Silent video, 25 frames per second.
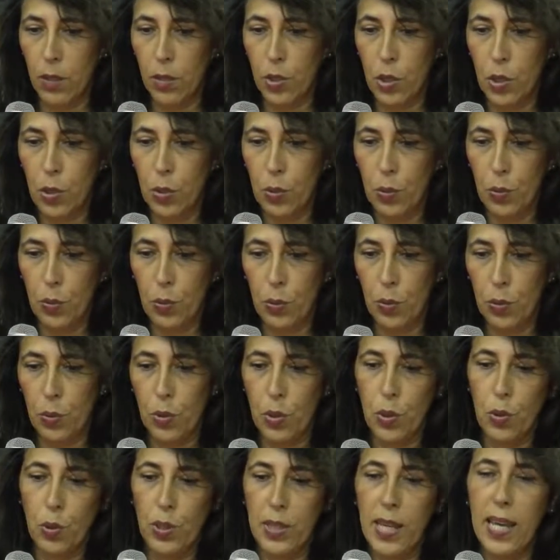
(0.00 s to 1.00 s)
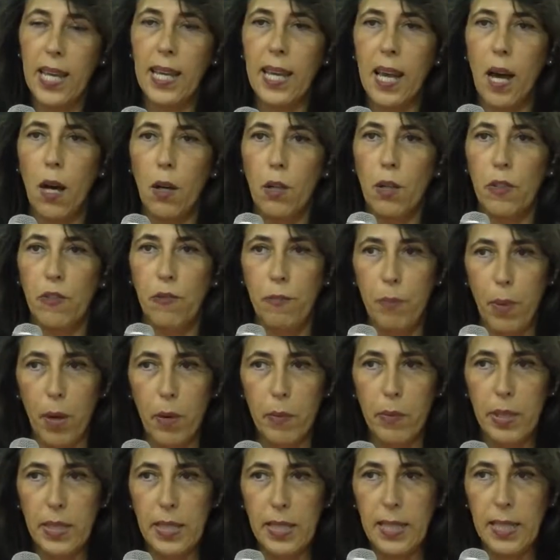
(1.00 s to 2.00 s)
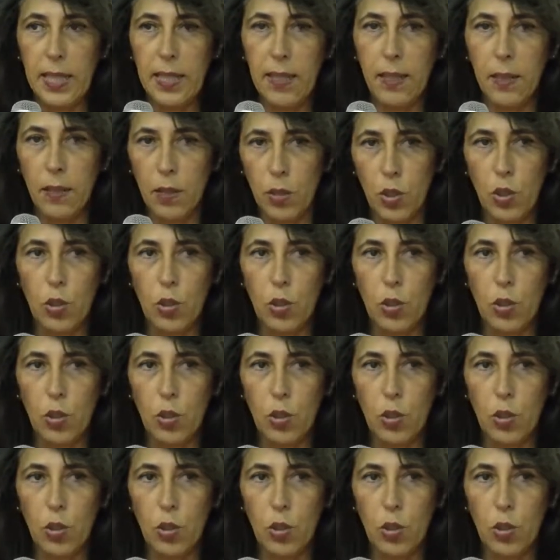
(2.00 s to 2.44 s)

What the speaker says: to take out of poverty